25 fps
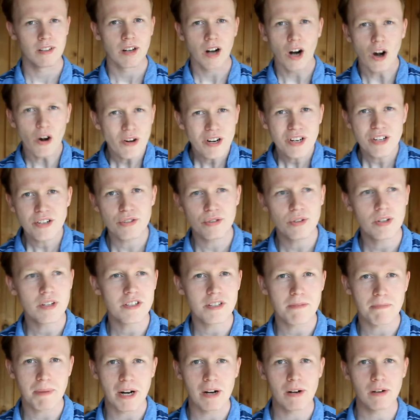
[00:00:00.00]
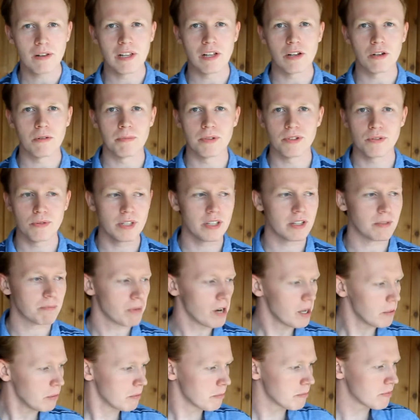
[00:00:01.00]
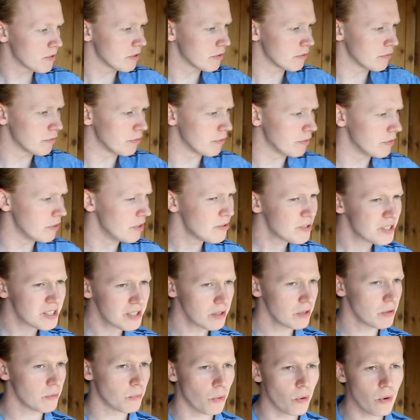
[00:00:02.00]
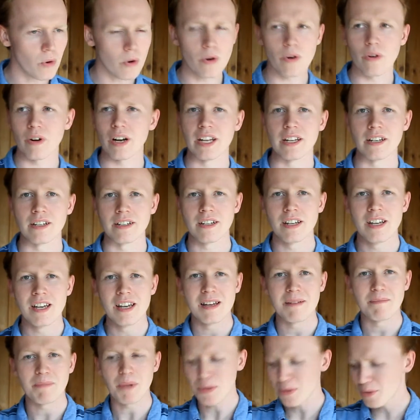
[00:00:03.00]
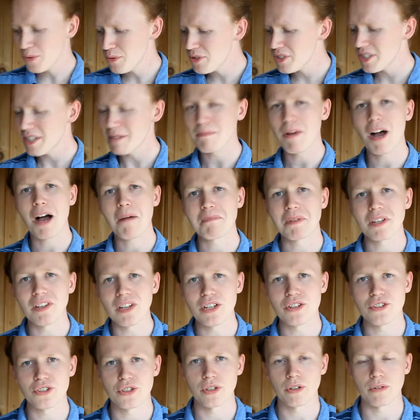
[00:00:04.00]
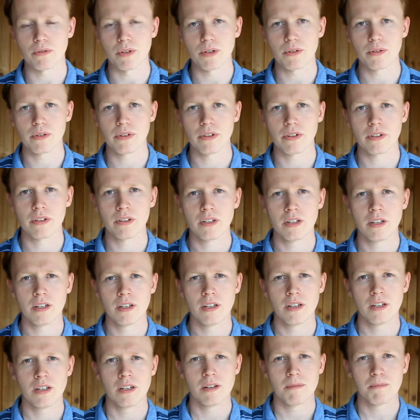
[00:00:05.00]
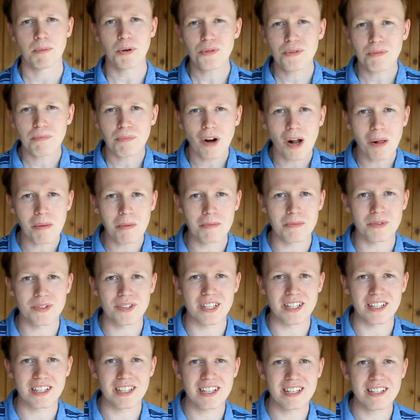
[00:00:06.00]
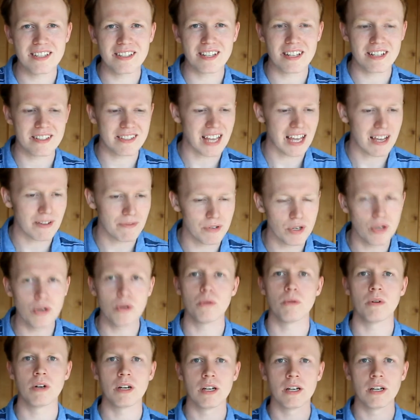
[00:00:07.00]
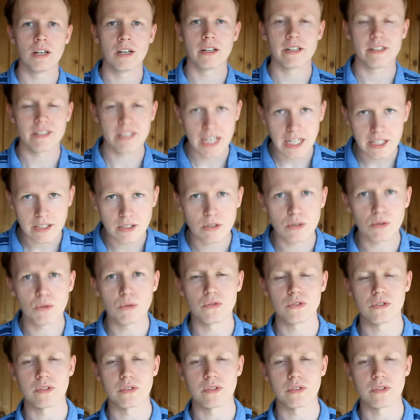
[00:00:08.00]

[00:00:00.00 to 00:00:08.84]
Hardin draws a parallel between the problems of nuclear war and Malthusian population growth, both problems that he says have no technical